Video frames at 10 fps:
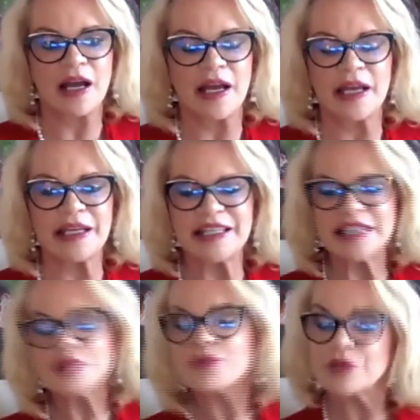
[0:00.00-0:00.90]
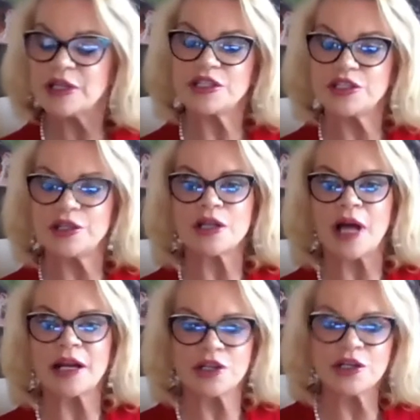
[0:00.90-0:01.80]
it doesn't really do you a
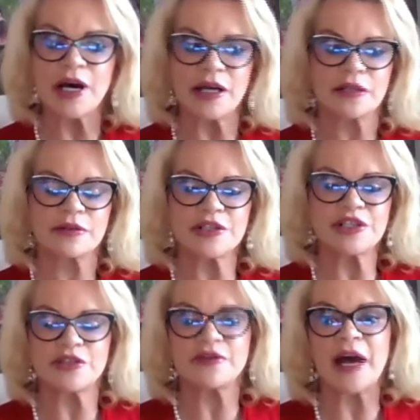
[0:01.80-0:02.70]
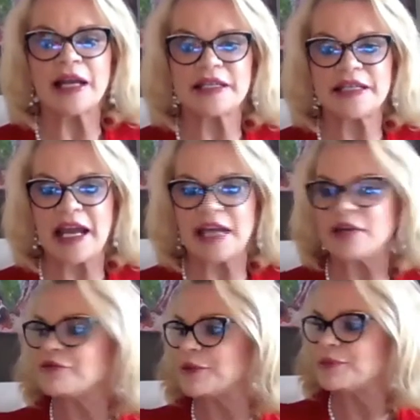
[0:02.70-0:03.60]
lot of good because you got
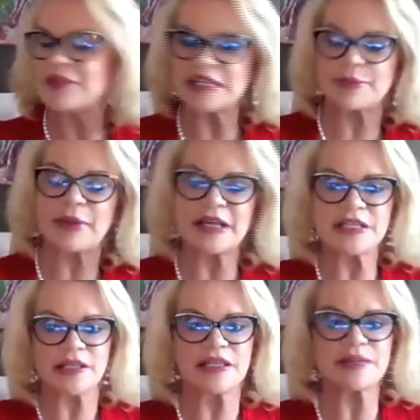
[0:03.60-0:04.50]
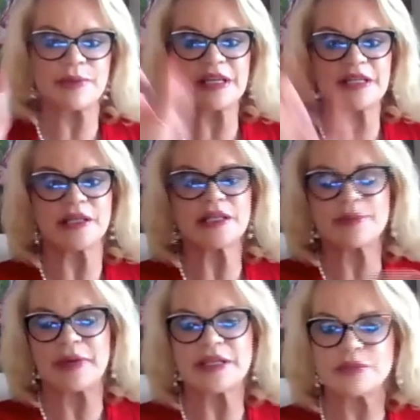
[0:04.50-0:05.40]
data from this place and this place and this
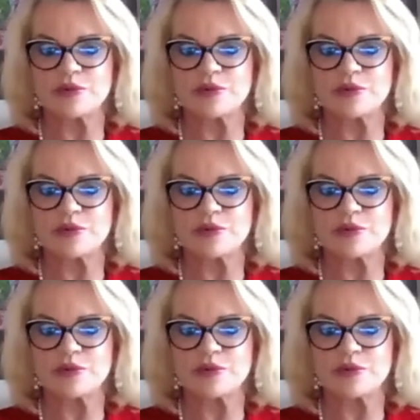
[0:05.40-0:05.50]
place.